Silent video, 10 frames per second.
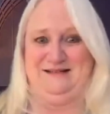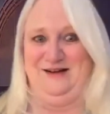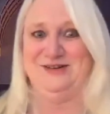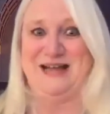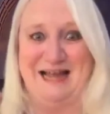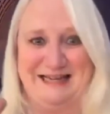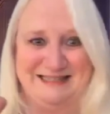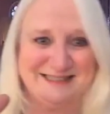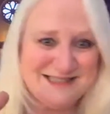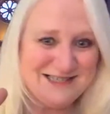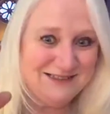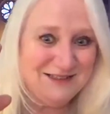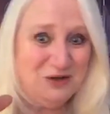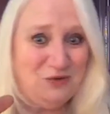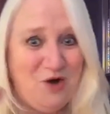Okay, it's a
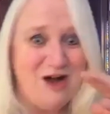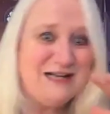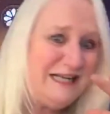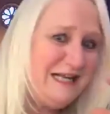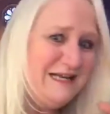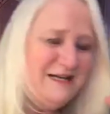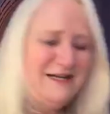little wonky,